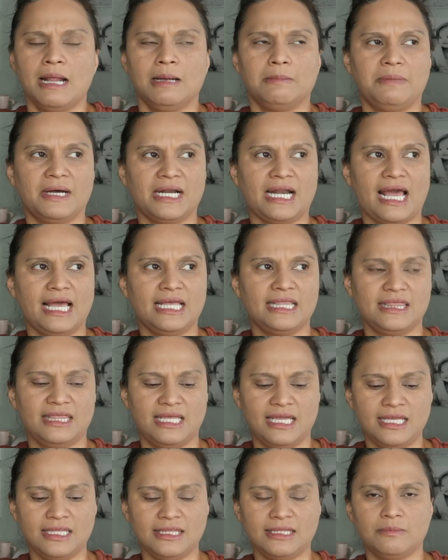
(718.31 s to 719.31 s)
but I
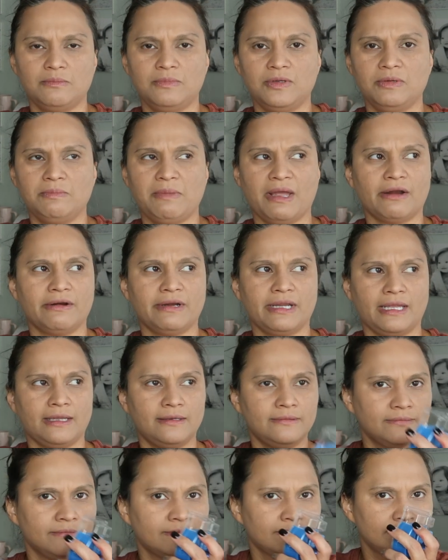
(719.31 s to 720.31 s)
think the
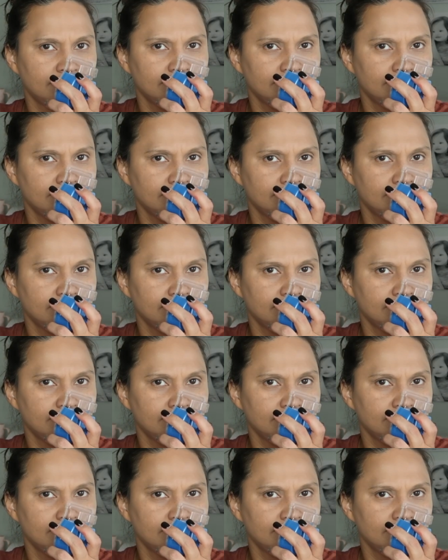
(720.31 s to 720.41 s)
Blueberry...